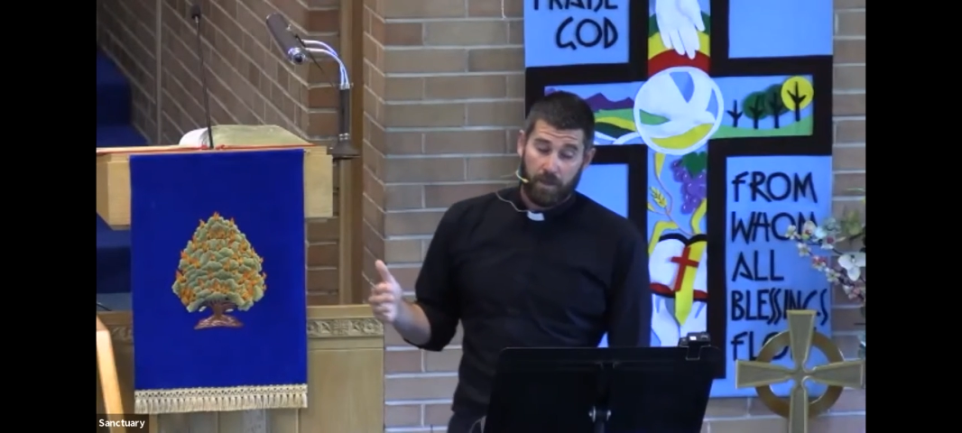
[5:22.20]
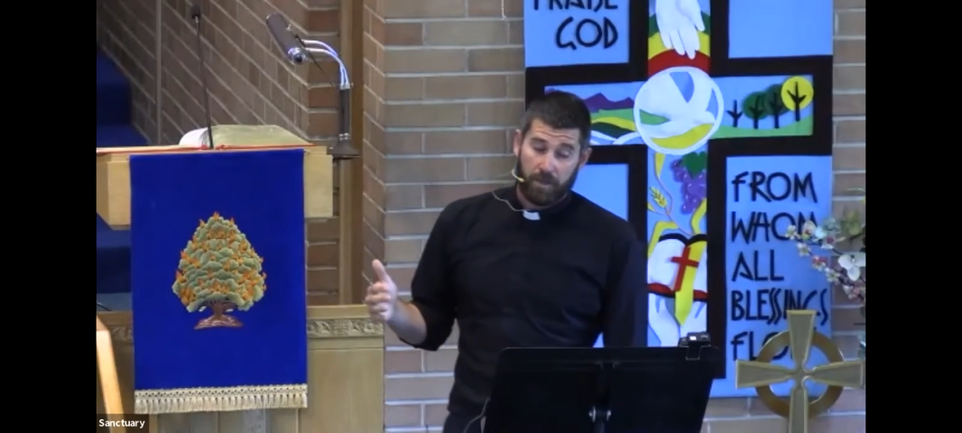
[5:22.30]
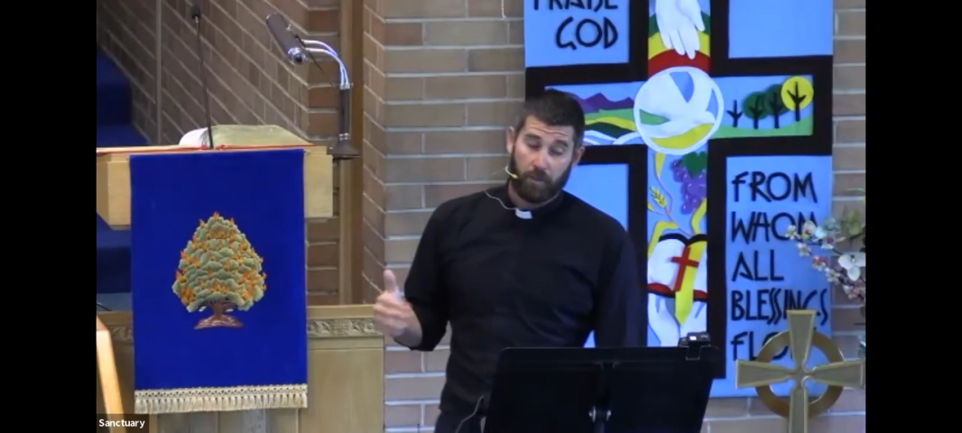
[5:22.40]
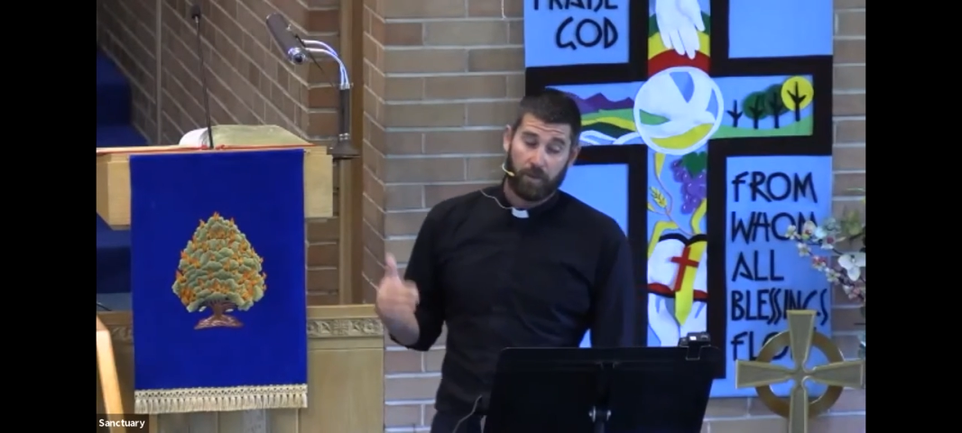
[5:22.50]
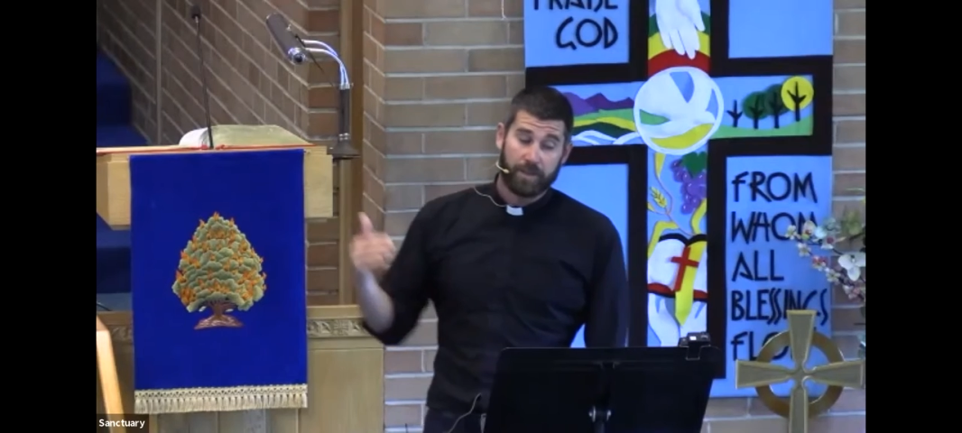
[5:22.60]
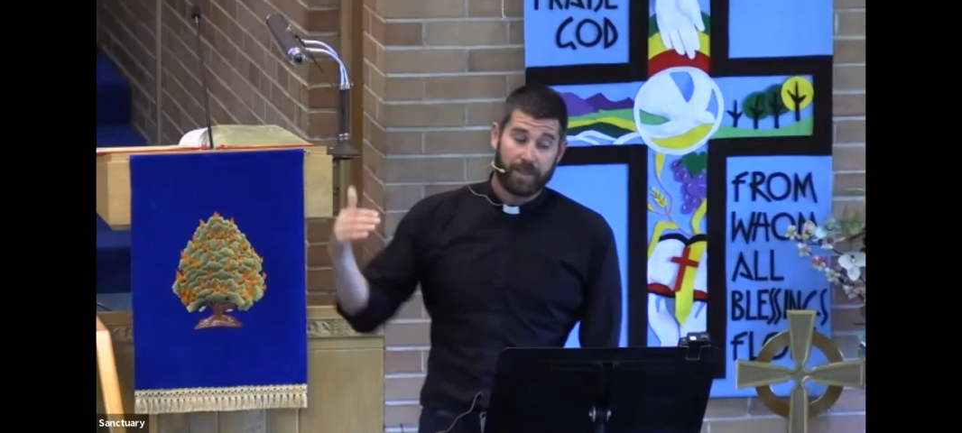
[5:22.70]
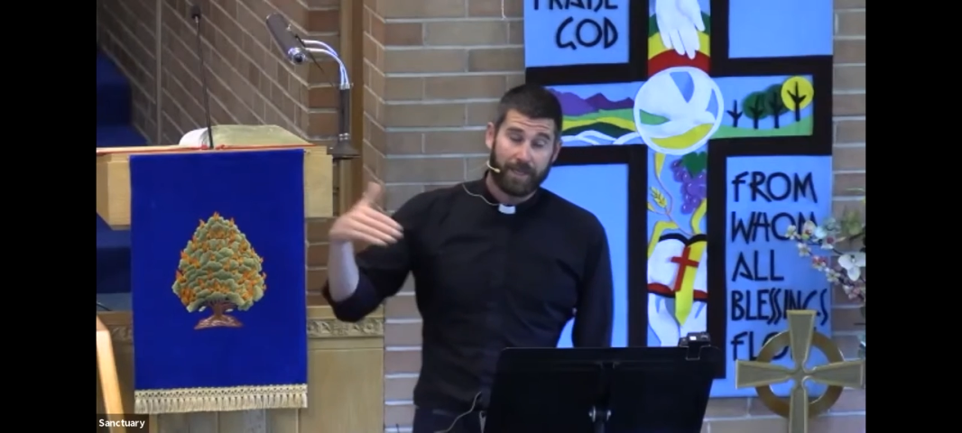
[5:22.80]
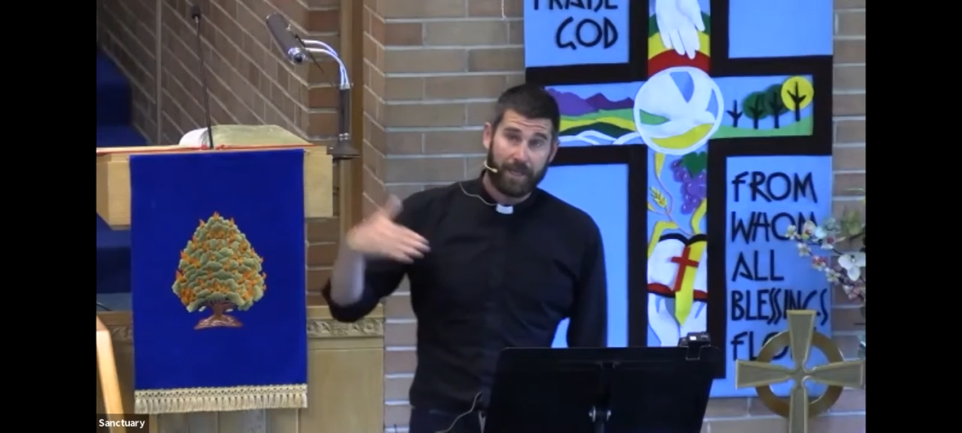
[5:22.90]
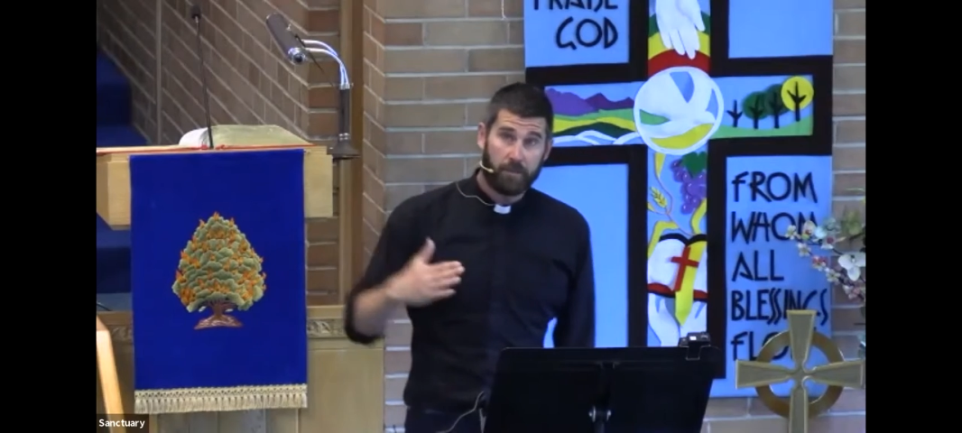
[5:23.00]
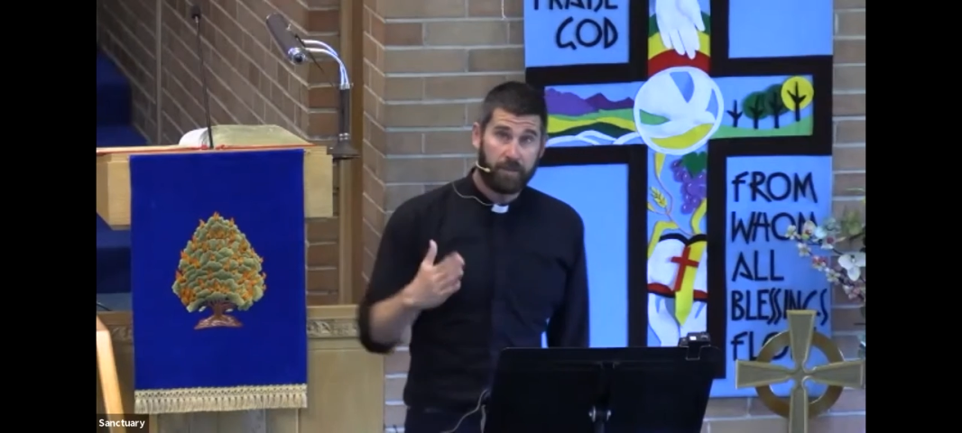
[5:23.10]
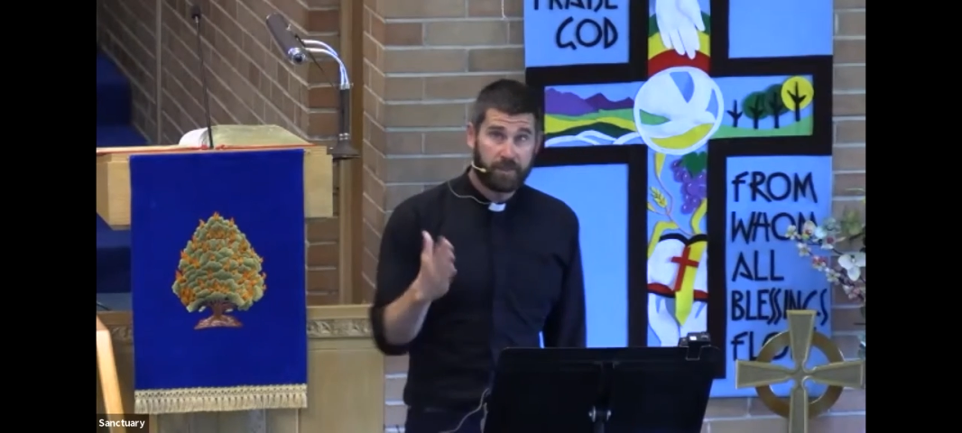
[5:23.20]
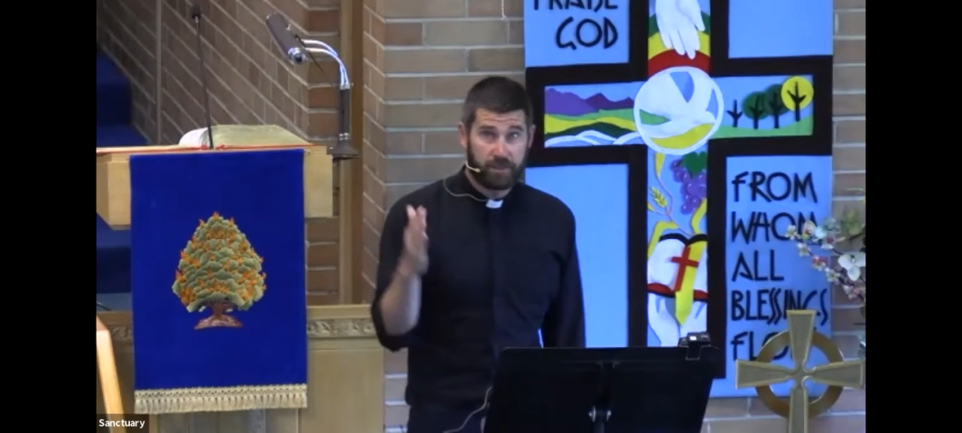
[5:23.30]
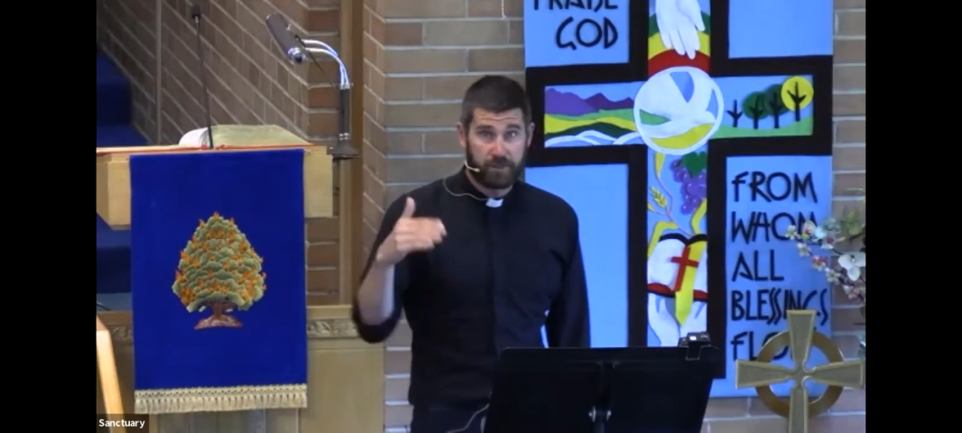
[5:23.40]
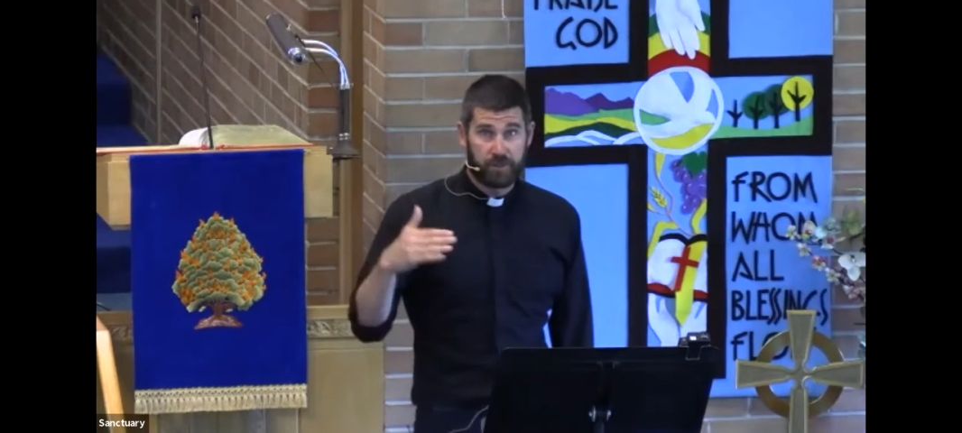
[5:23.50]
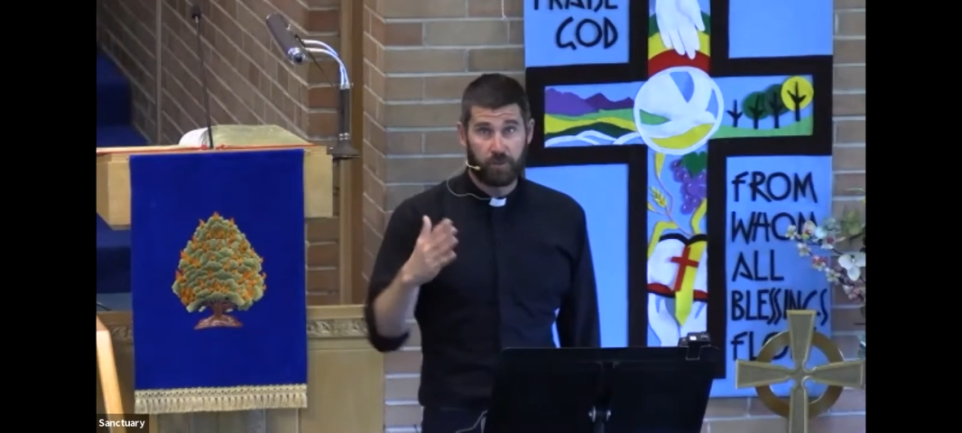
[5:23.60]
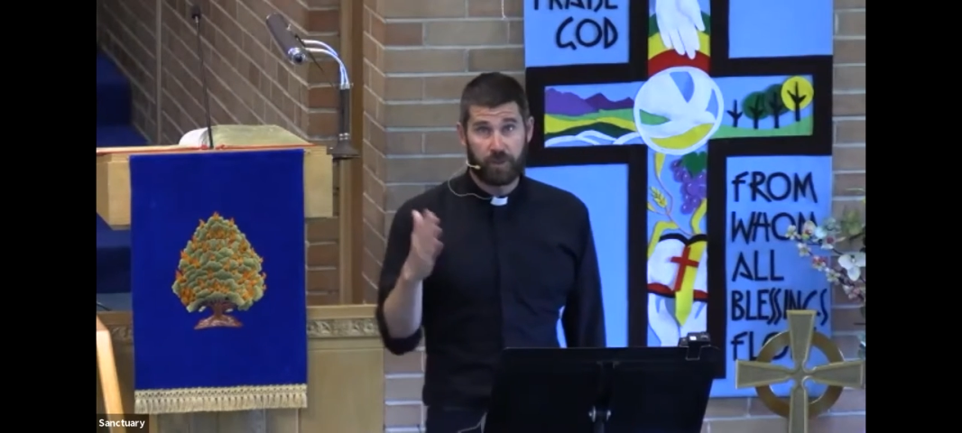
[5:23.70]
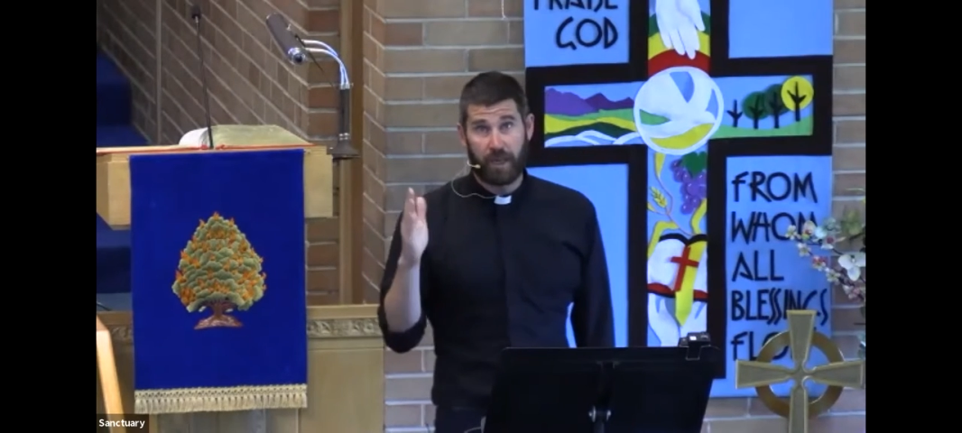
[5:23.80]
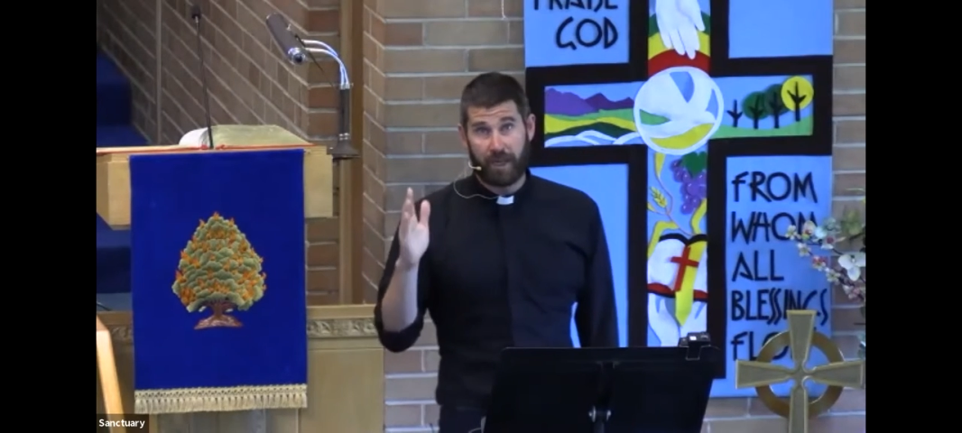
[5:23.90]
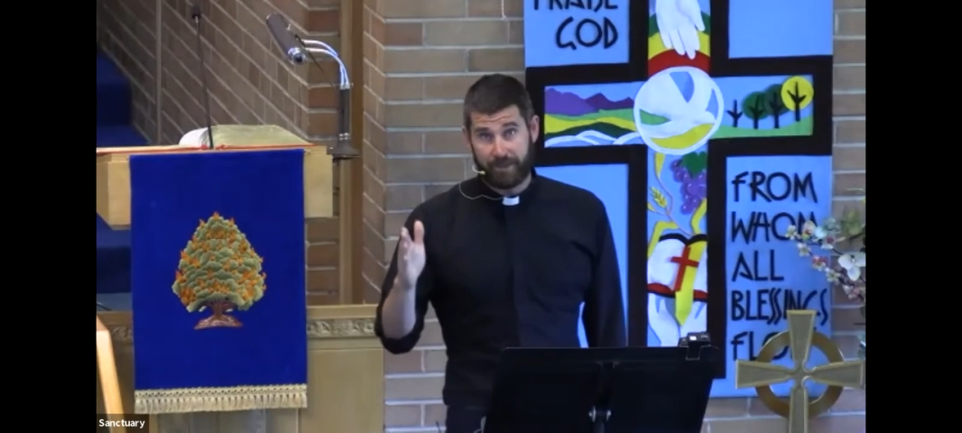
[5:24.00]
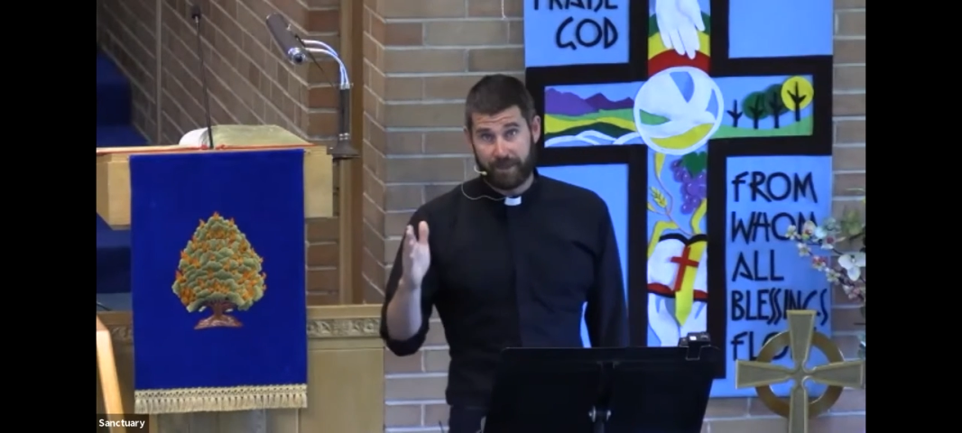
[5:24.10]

Now, one of the dynamics in the story I